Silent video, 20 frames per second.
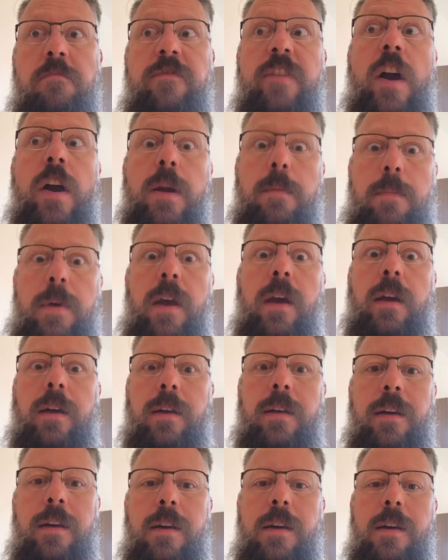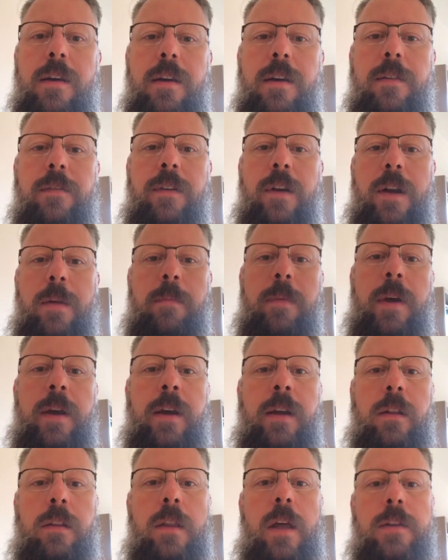very big,
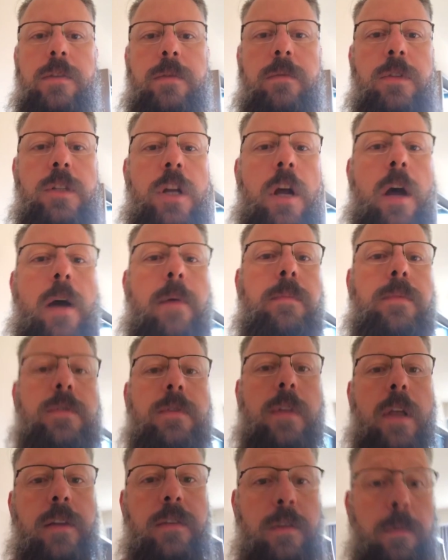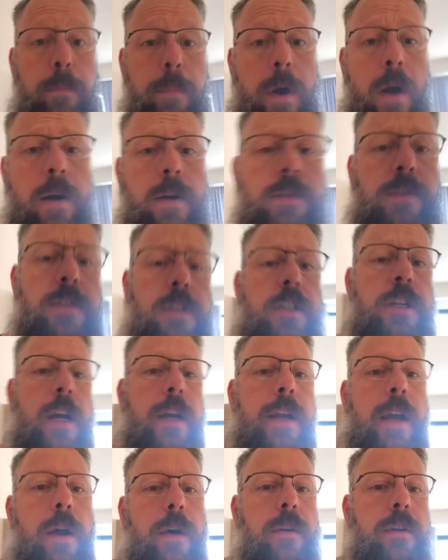lots of shops, lots of bars to
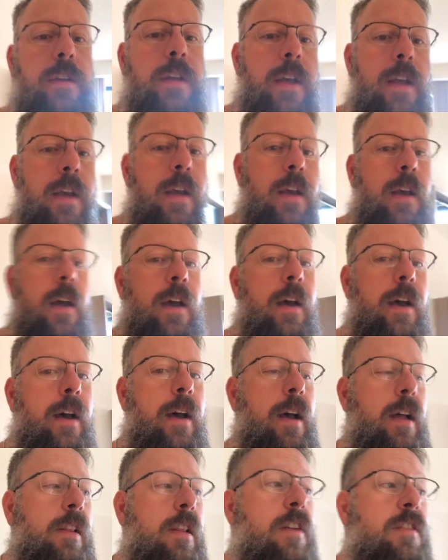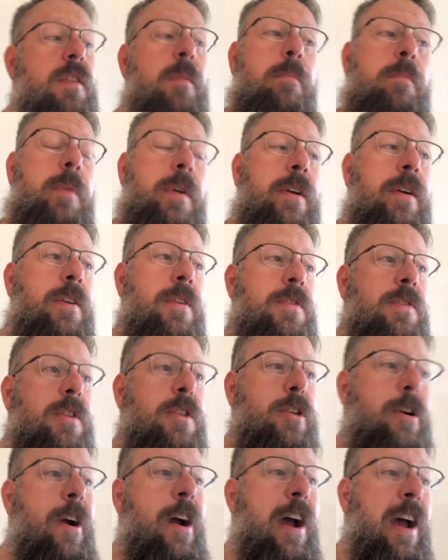check out, lots of beers to
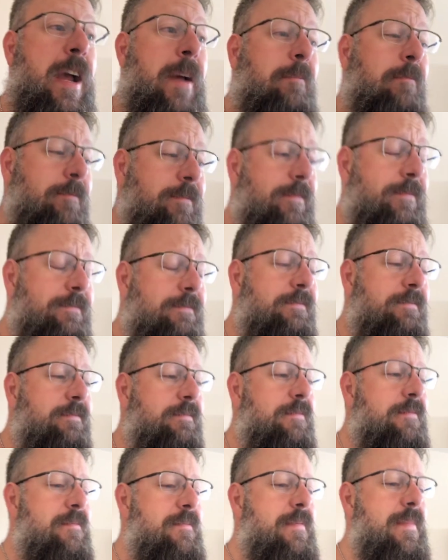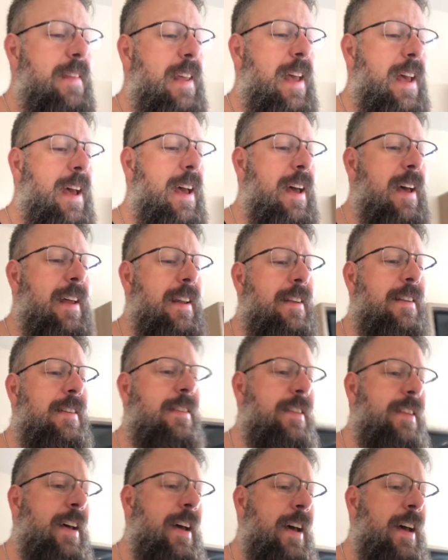try, and